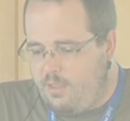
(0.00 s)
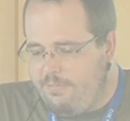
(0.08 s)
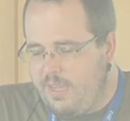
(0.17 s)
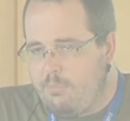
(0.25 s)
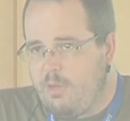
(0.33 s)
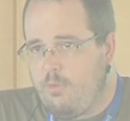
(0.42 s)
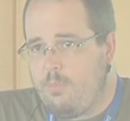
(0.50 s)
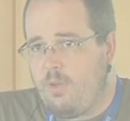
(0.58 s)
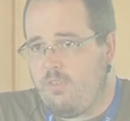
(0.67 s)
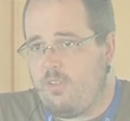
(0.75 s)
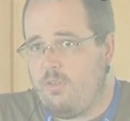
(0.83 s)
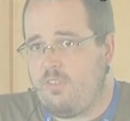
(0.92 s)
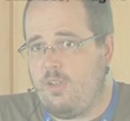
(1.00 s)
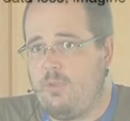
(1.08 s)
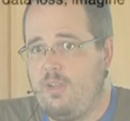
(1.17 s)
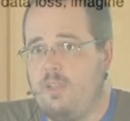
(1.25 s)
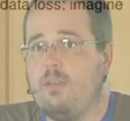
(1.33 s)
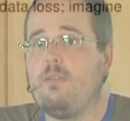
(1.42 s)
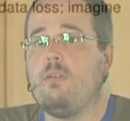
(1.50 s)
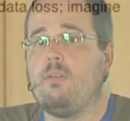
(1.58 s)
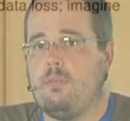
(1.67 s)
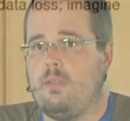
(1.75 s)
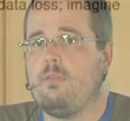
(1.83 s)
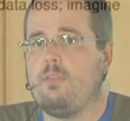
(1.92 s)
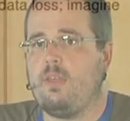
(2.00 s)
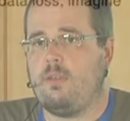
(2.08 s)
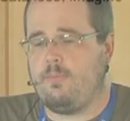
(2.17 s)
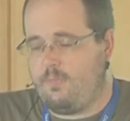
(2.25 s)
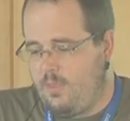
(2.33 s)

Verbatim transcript: Fake bare repositories are really, thank you,